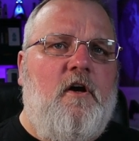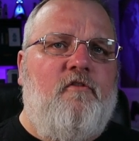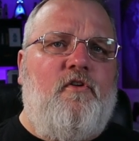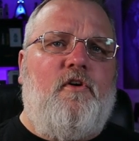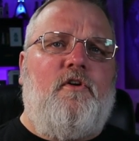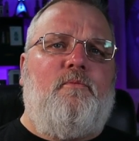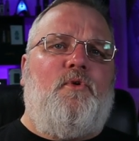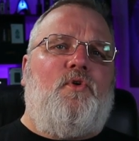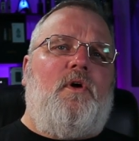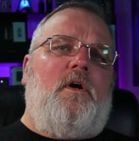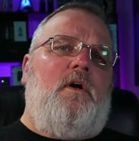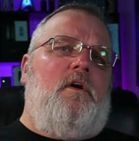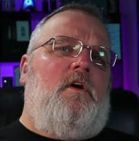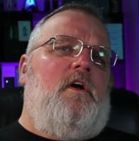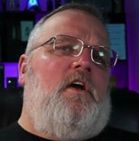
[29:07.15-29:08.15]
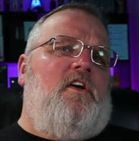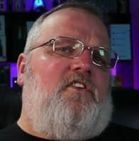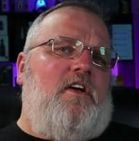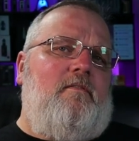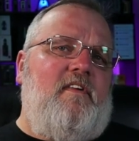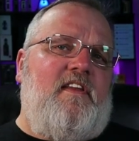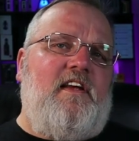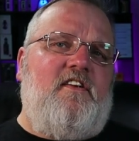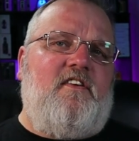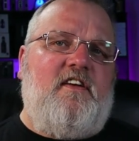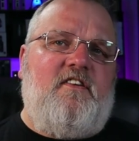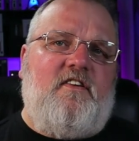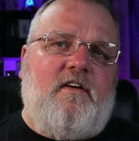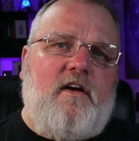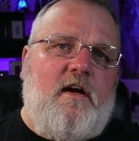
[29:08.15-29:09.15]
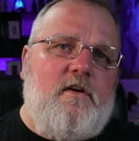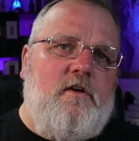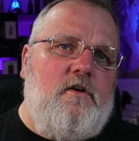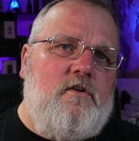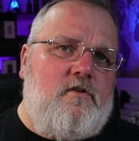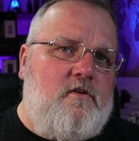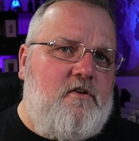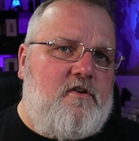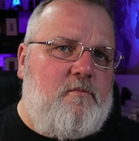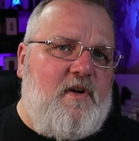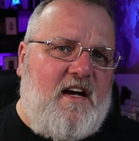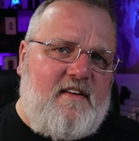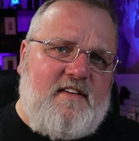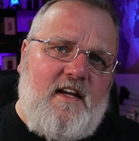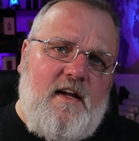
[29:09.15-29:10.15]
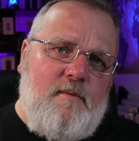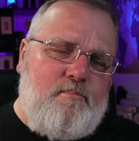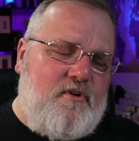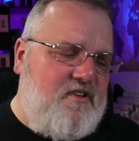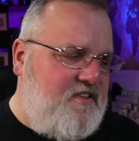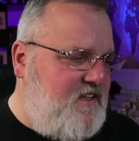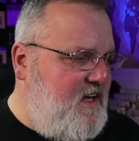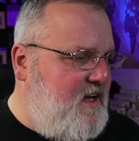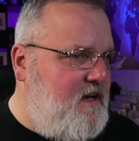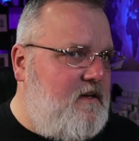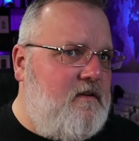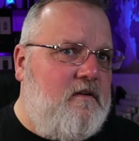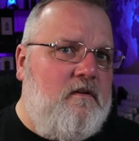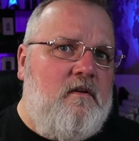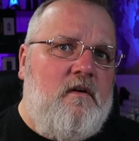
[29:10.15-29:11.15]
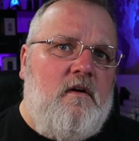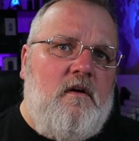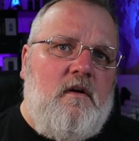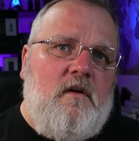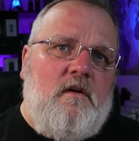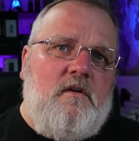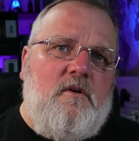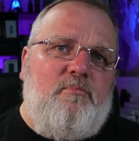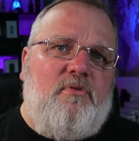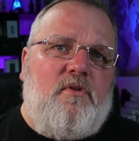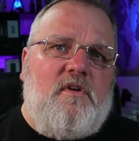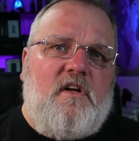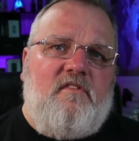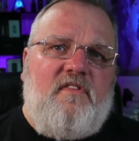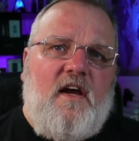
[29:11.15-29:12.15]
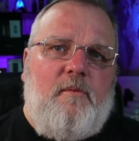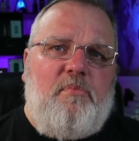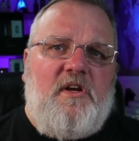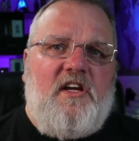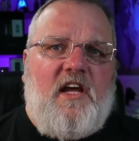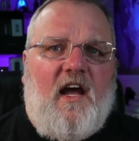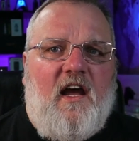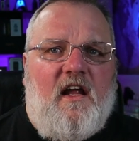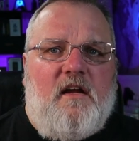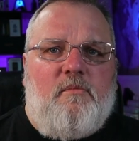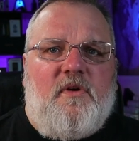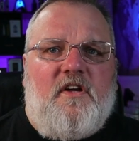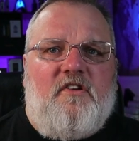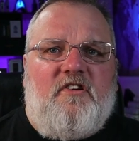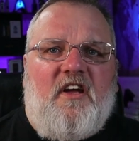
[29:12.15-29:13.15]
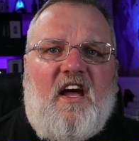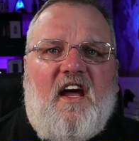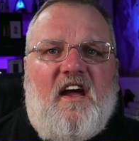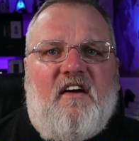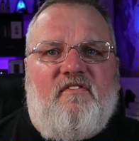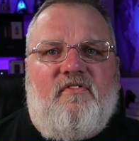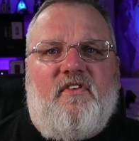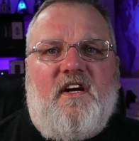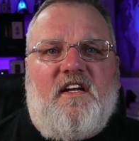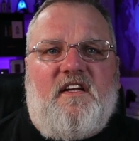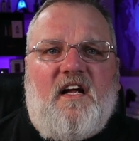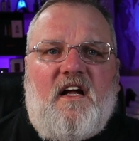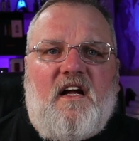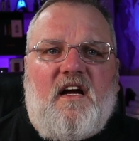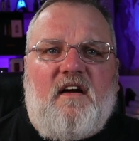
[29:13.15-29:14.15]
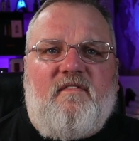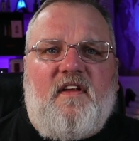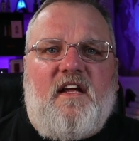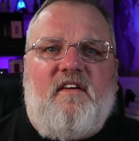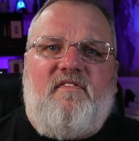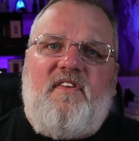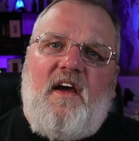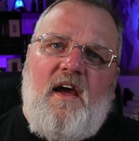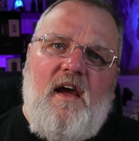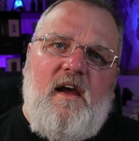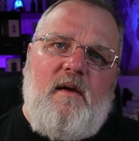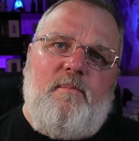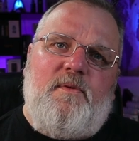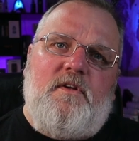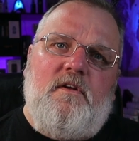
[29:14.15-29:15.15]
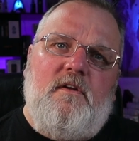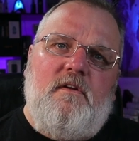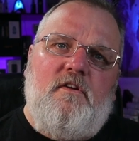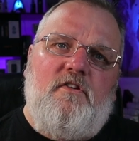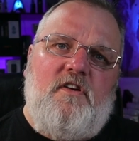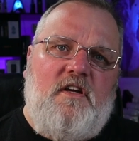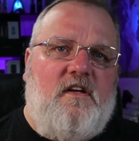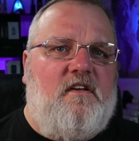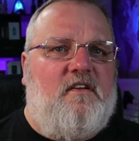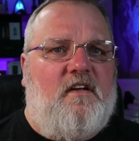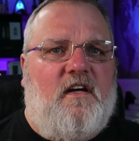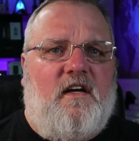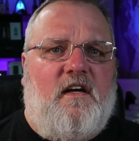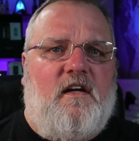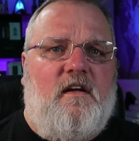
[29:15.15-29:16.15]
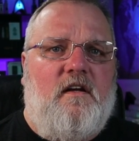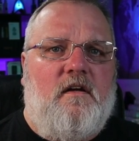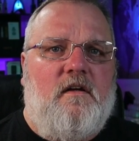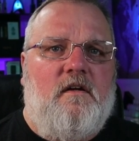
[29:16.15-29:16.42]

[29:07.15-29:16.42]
Furthermore, some of these e-cigarette users, about 10%, reported vaping cannabis every time they vaped, she said.